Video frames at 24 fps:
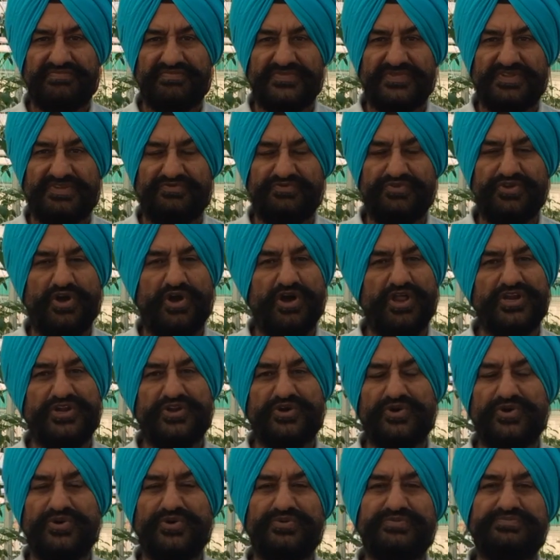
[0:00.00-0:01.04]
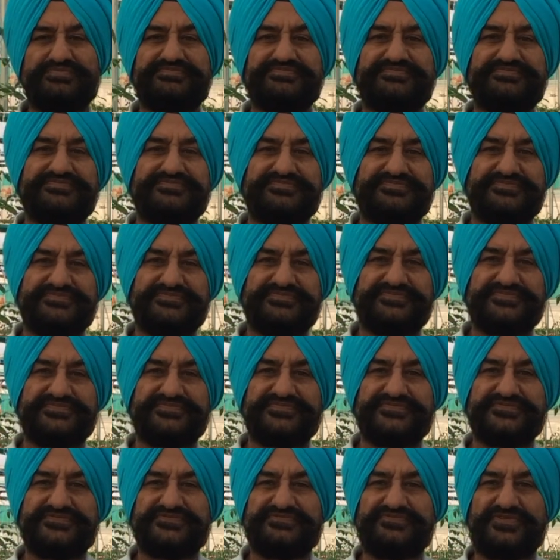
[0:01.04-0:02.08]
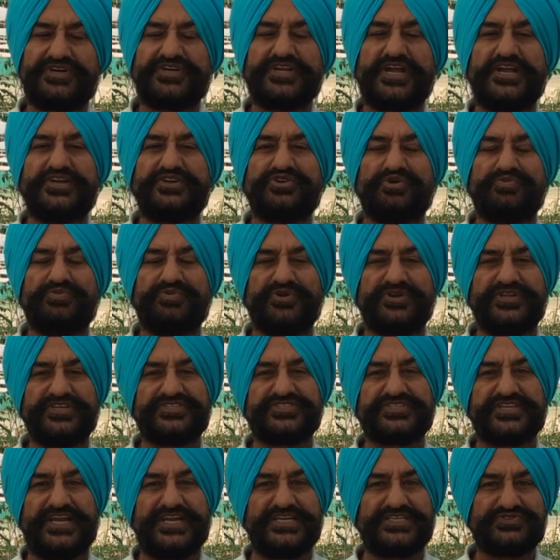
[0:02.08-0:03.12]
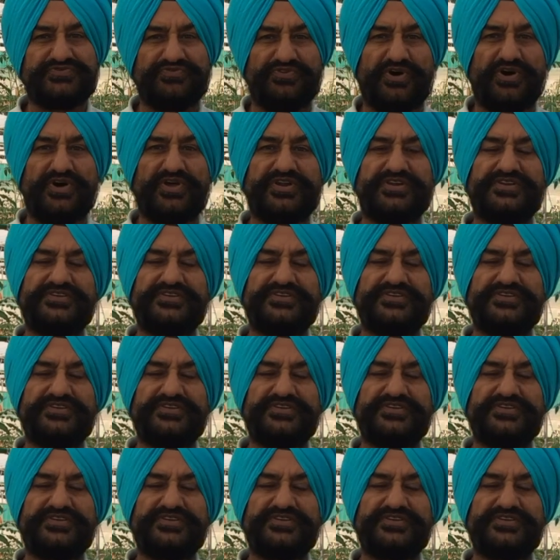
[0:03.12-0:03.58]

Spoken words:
We all know what hydroponic stands for.